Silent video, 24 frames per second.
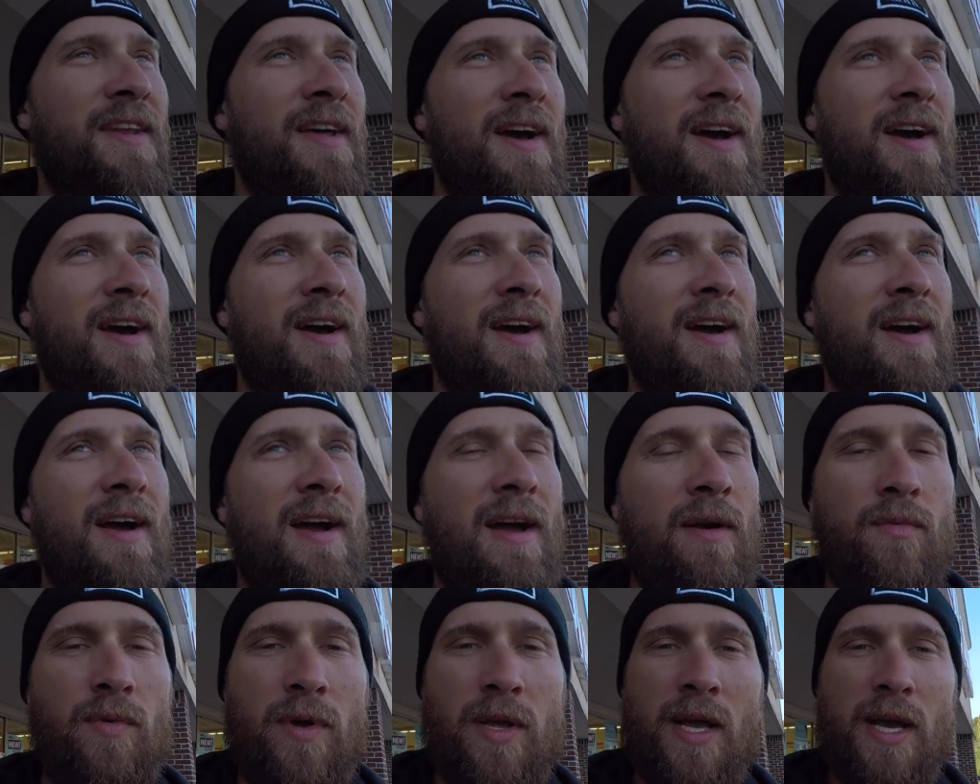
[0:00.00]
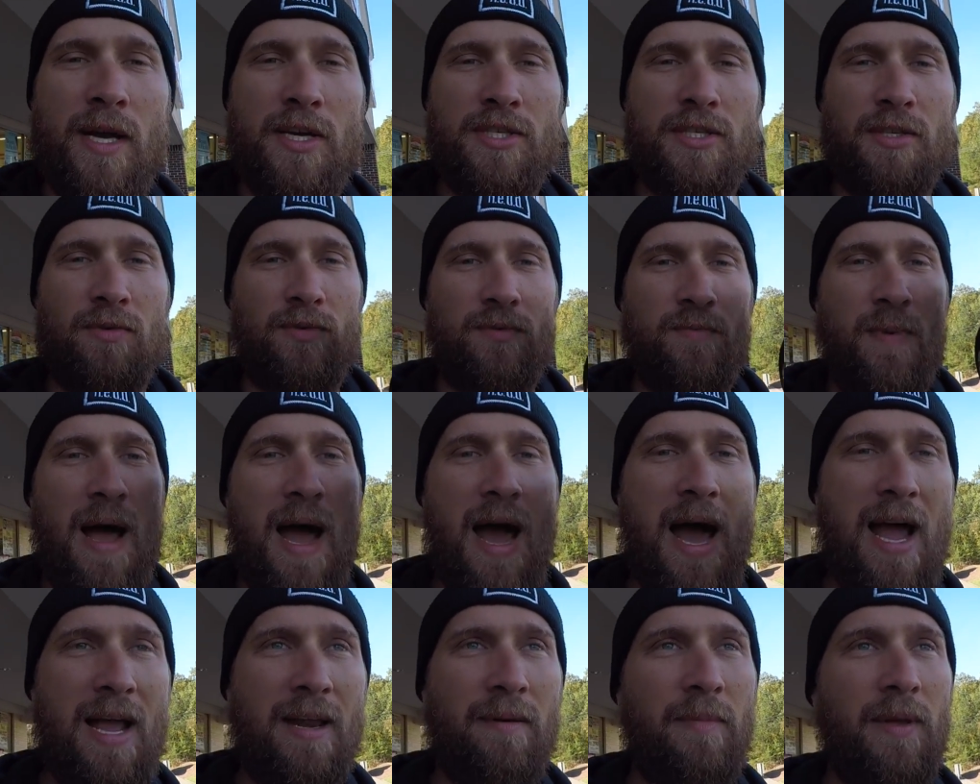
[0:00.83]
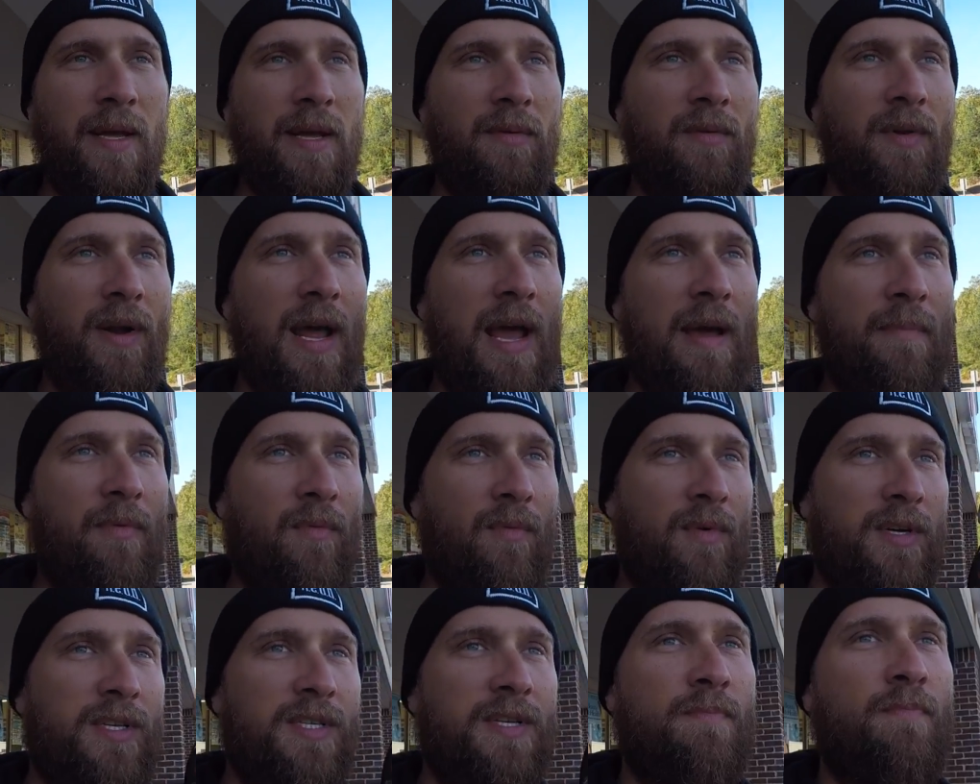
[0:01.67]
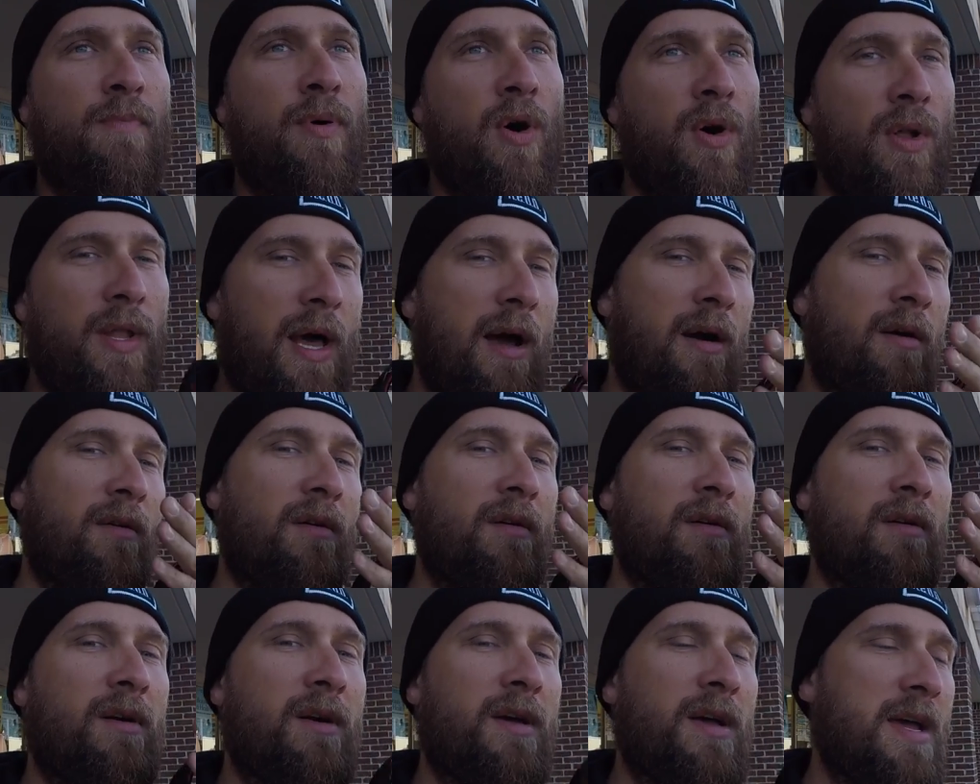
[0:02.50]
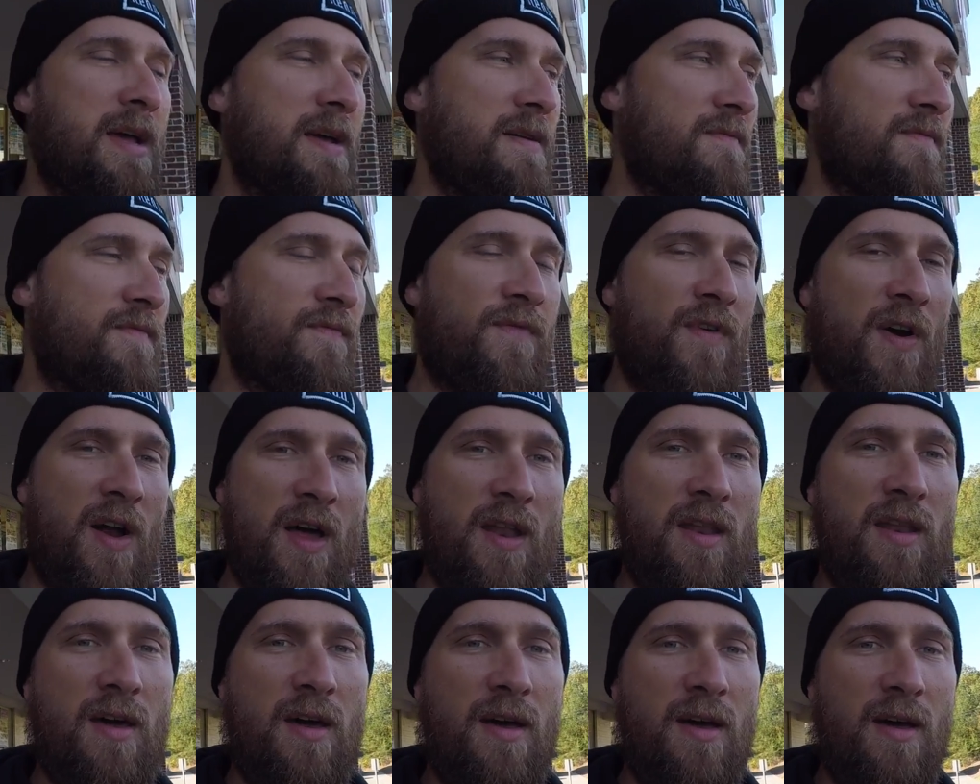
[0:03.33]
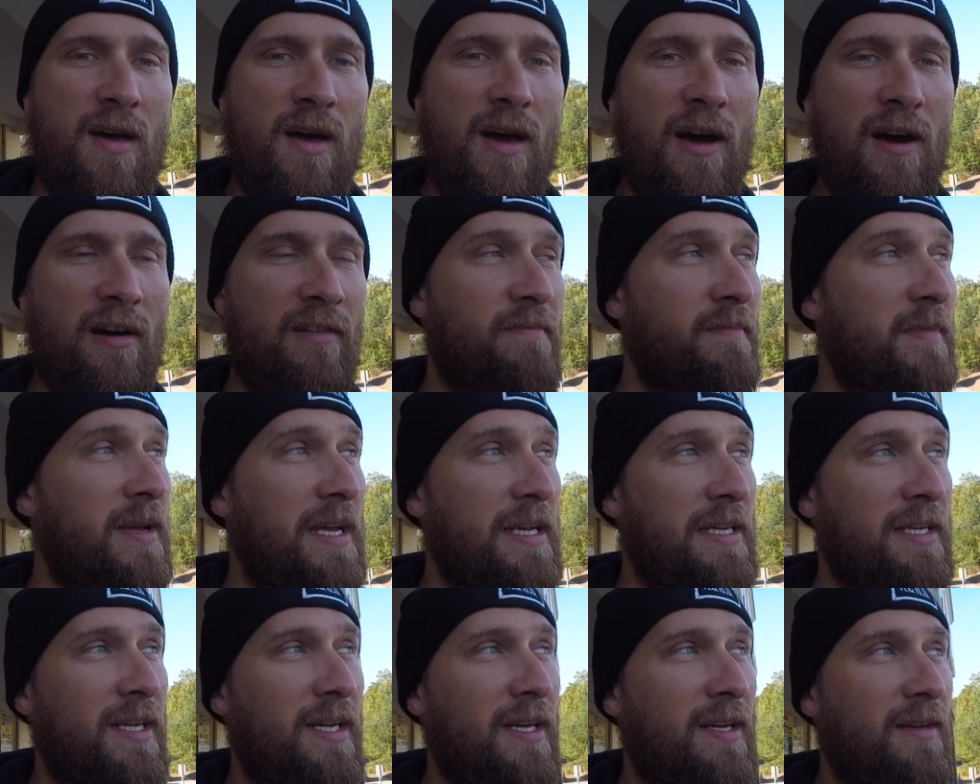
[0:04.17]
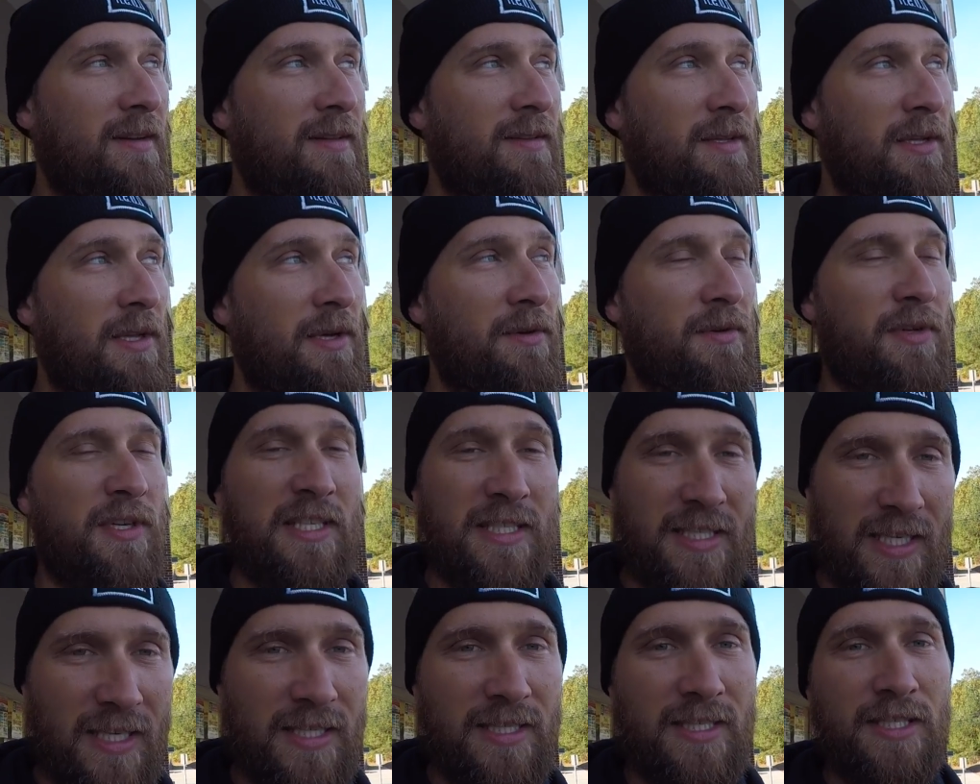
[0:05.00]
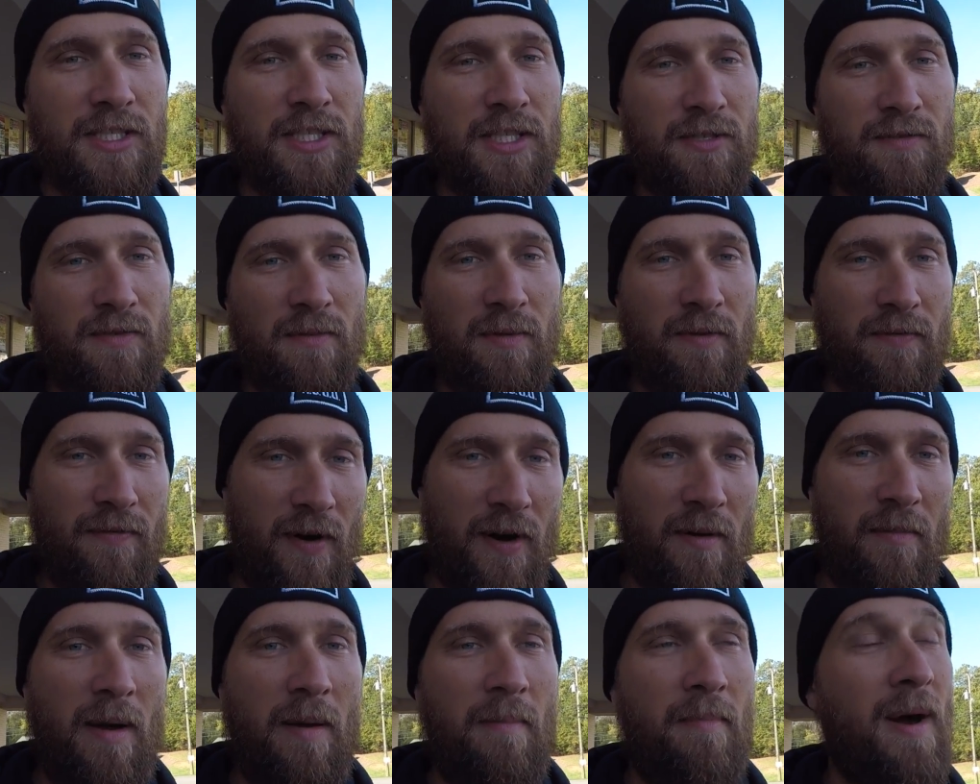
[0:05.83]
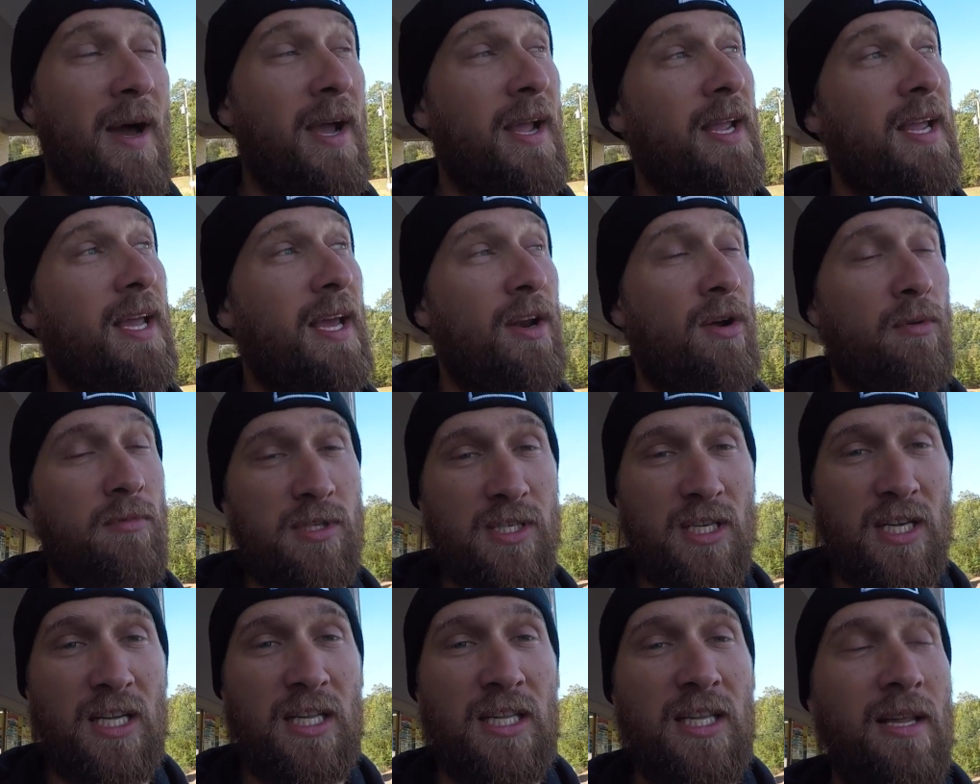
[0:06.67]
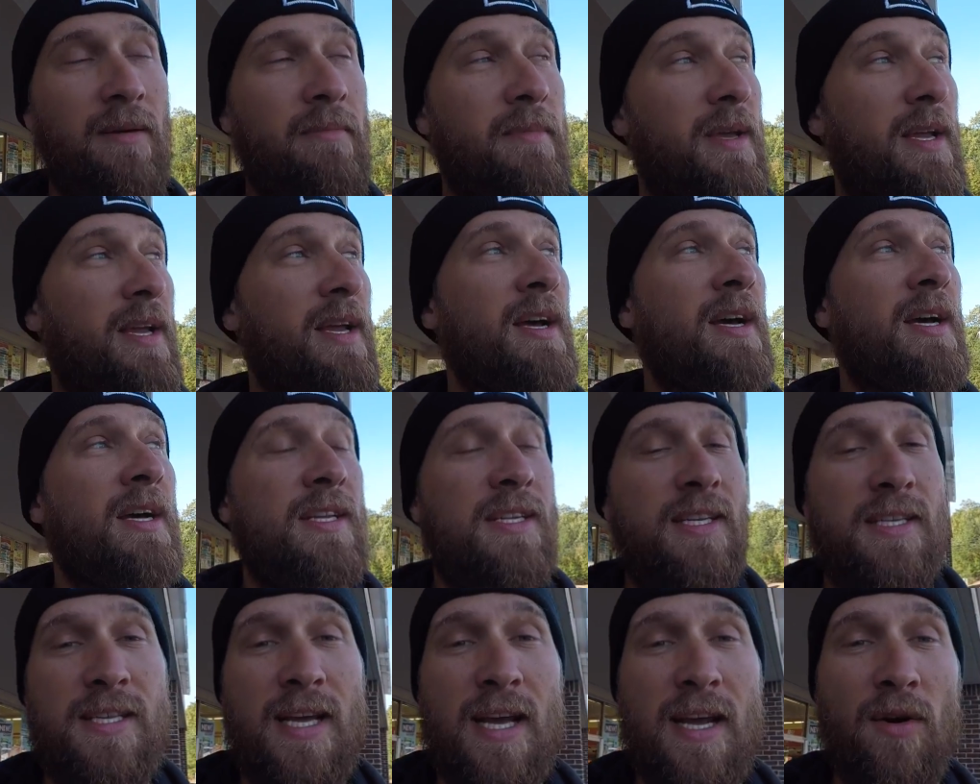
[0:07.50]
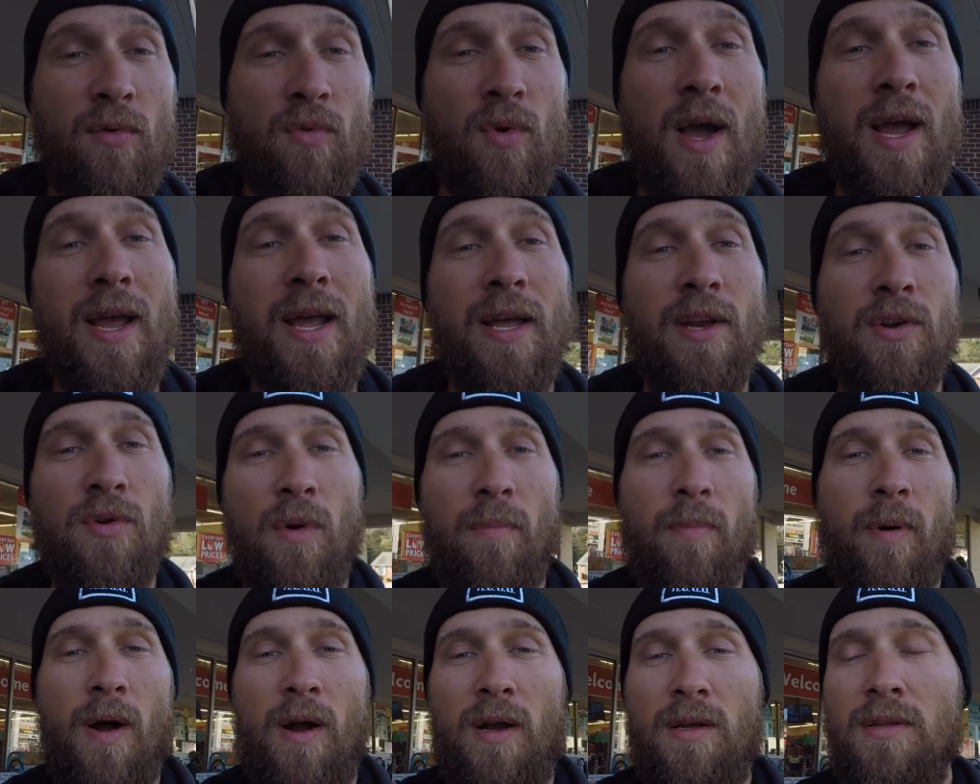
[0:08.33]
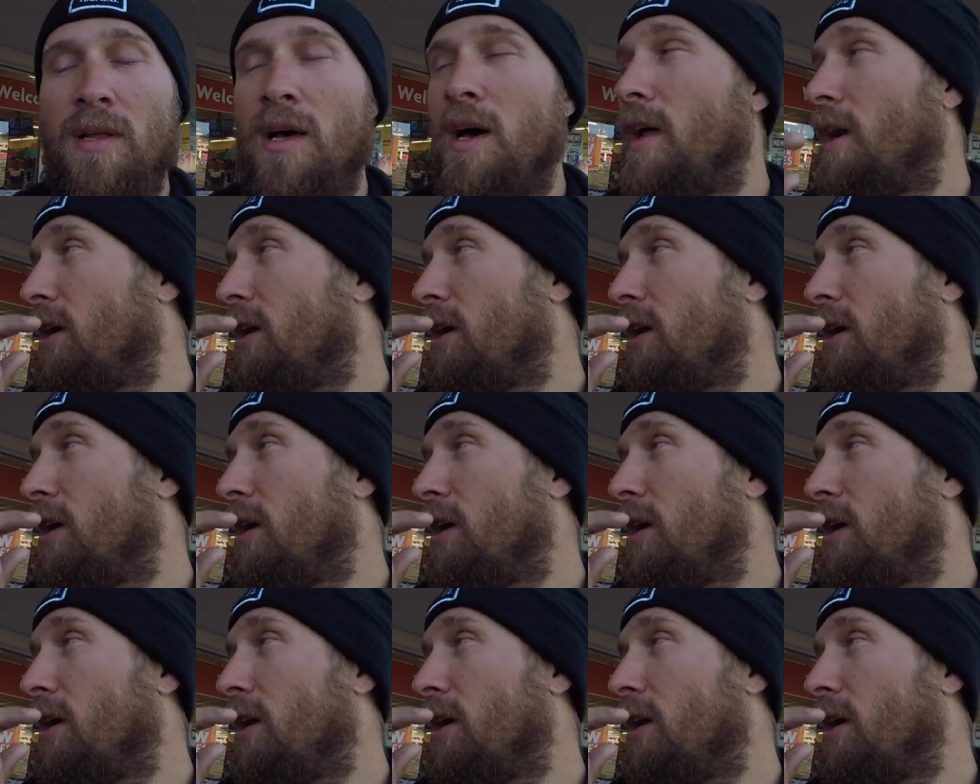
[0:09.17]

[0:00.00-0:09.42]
uh, I, he actually was behind me and what happened was he pulled out in front of me literally six inches from the front of my bike and almost clipped me to take a right into a parking lot.